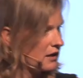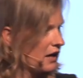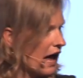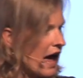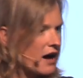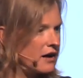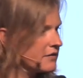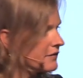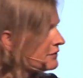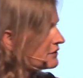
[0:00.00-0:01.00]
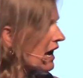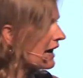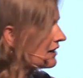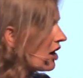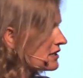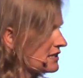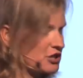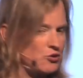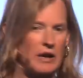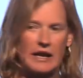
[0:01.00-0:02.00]
have
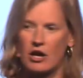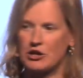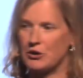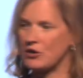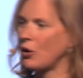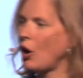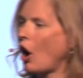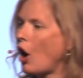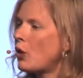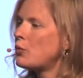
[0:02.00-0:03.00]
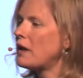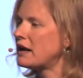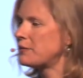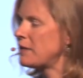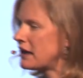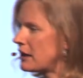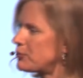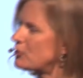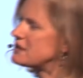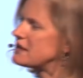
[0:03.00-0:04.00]
diagnostics running on you. They're already making
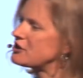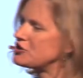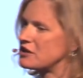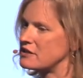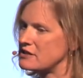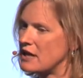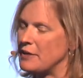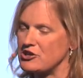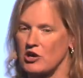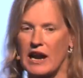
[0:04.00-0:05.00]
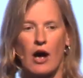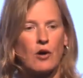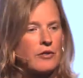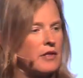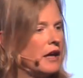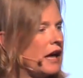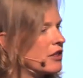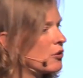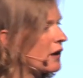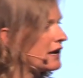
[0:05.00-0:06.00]
predictions about your health
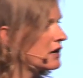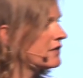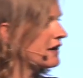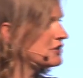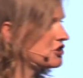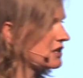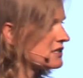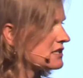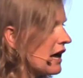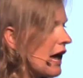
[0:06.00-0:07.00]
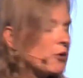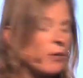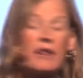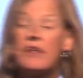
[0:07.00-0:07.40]
and the right interventions. And rather